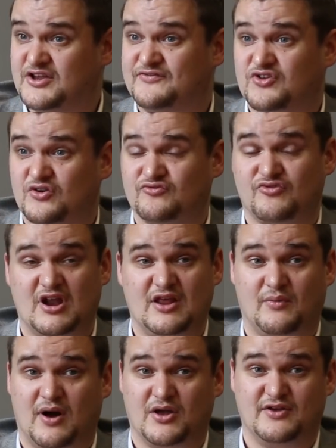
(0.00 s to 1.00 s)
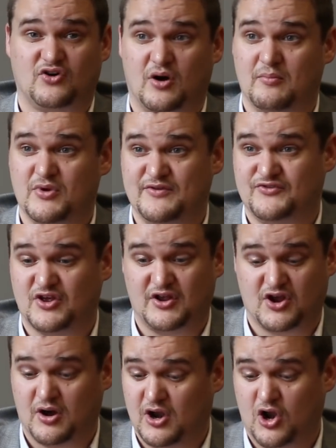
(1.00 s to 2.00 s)
And you've done really well. You've got
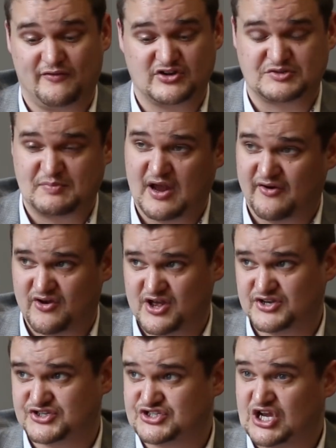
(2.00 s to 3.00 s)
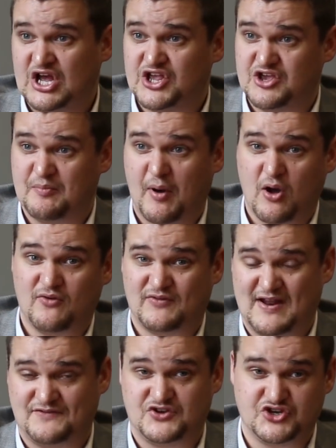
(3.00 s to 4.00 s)
a lot of experience. You both
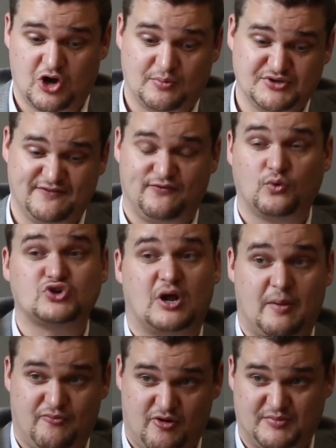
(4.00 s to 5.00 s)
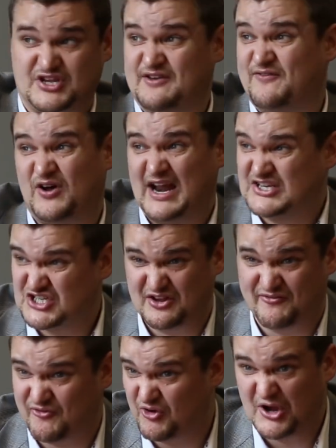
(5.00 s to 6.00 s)
left your jobs. You're full time property. You're financially
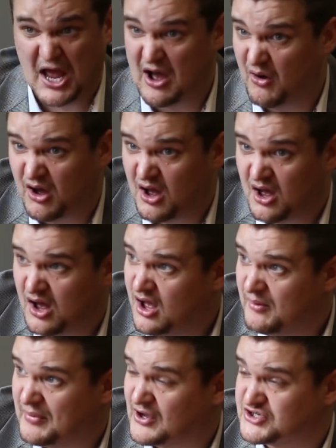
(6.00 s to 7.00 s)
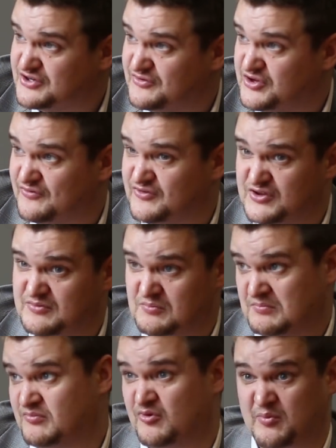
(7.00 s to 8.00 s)
free now. Because you've
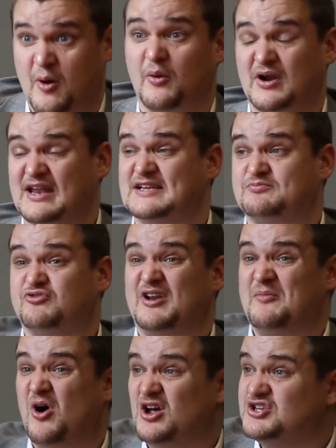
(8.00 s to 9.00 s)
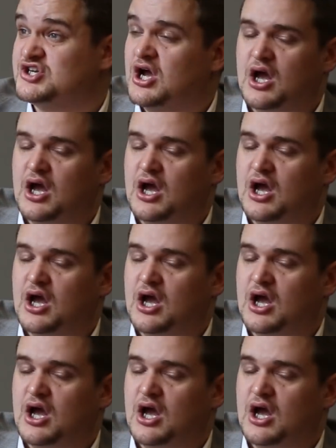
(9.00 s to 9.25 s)
at least pretty much.